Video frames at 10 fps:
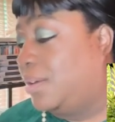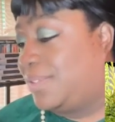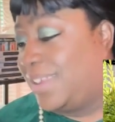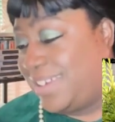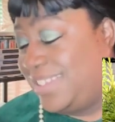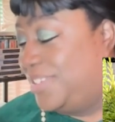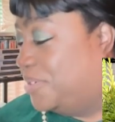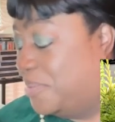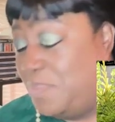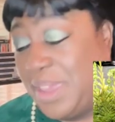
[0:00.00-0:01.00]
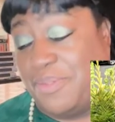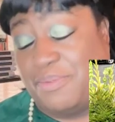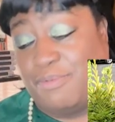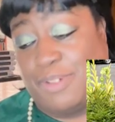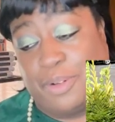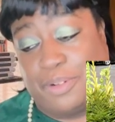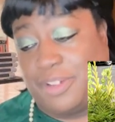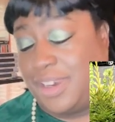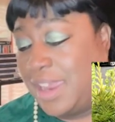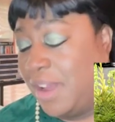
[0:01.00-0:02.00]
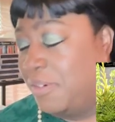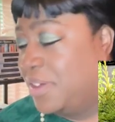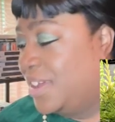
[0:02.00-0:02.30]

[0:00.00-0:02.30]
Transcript: So I could do a beat real good now.